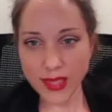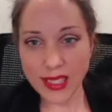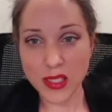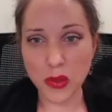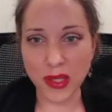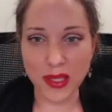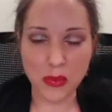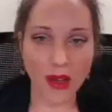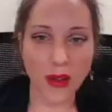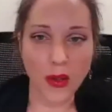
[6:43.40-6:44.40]
doing as
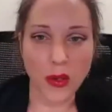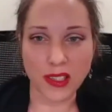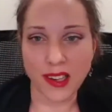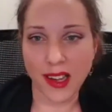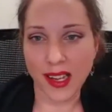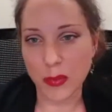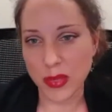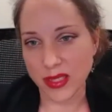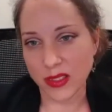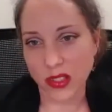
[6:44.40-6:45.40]
well or not in a
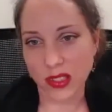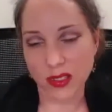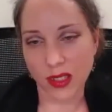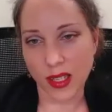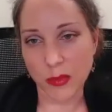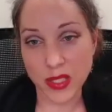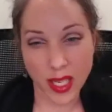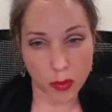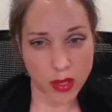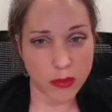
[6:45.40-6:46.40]
position to
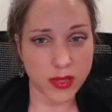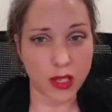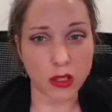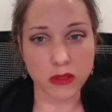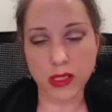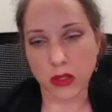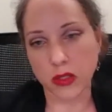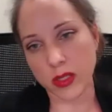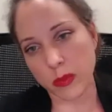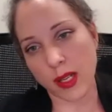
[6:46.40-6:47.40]
help themselves. So
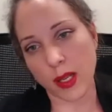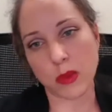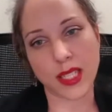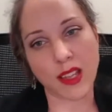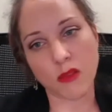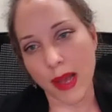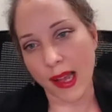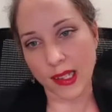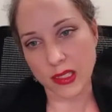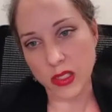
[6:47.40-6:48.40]
just being able to give
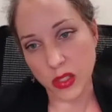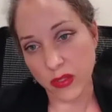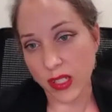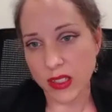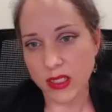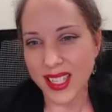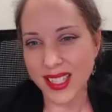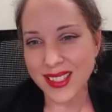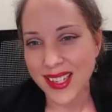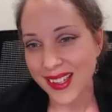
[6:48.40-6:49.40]
back and serve others.
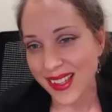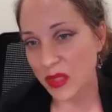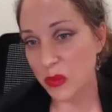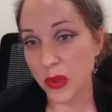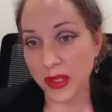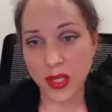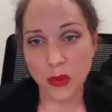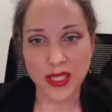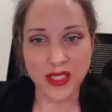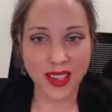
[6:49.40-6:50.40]
That's really
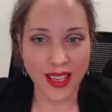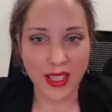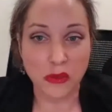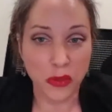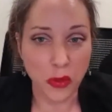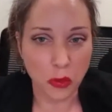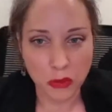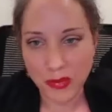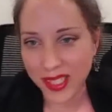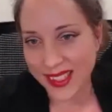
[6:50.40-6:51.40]
what's kind of fueled
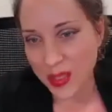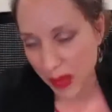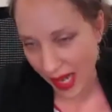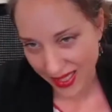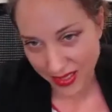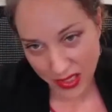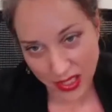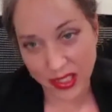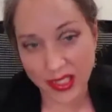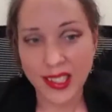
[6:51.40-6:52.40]
me this past
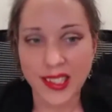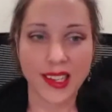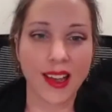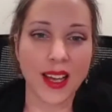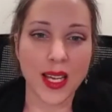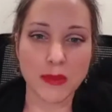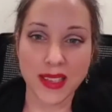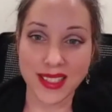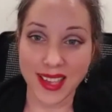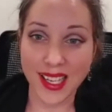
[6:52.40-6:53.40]
year,
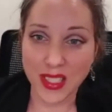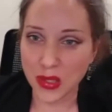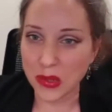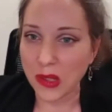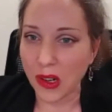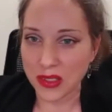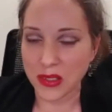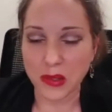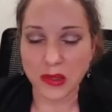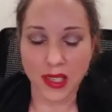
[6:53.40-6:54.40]
because I too
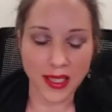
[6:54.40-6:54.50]
also